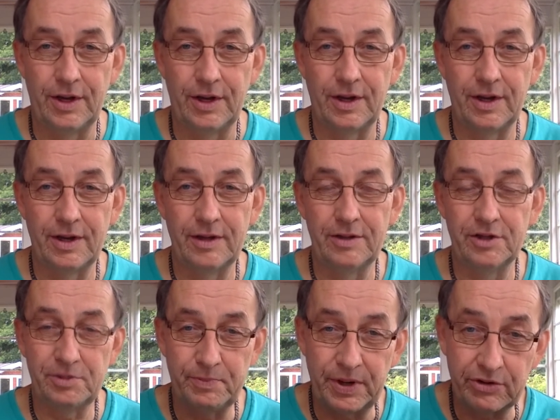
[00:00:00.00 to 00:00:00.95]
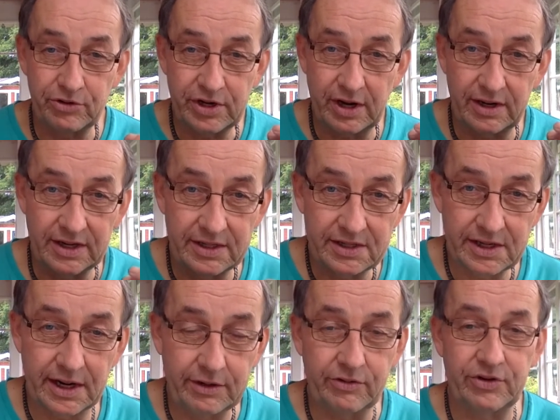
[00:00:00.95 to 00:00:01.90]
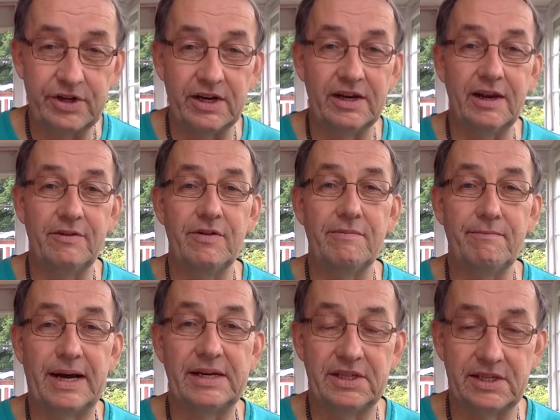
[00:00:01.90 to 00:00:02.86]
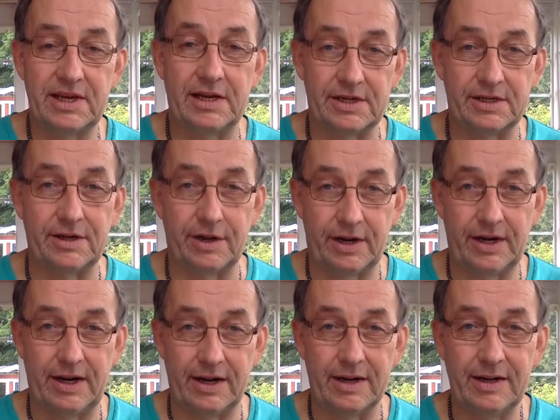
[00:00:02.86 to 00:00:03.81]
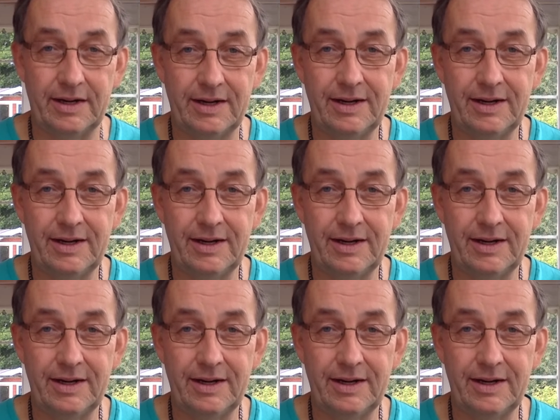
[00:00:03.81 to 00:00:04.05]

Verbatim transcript: Uh, the spiritual integrity given by Saturn here.